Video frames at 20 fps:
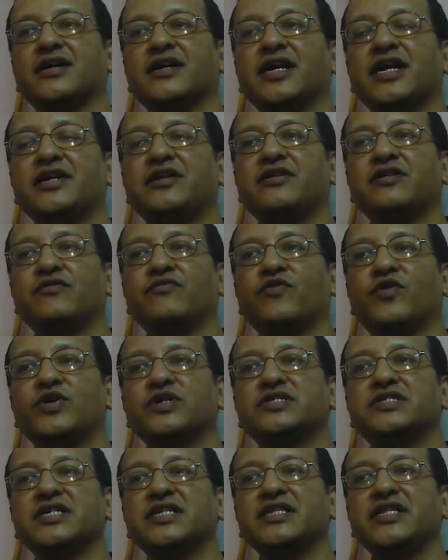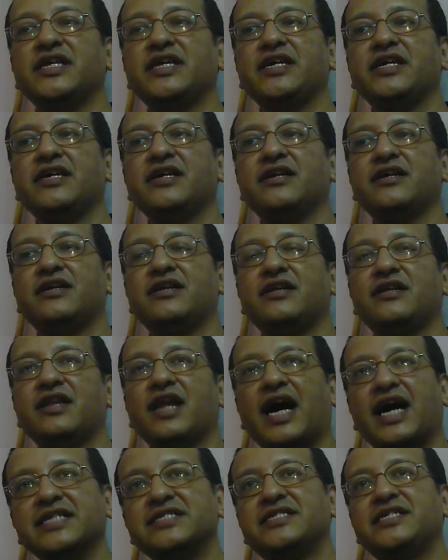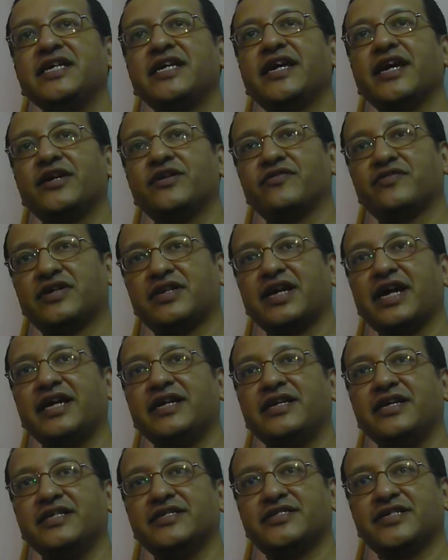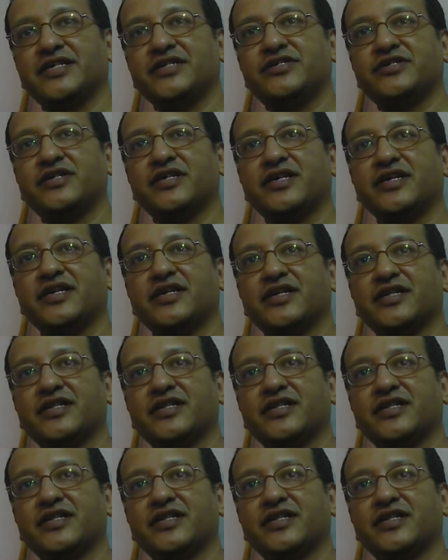it was in the last decade of the 19th century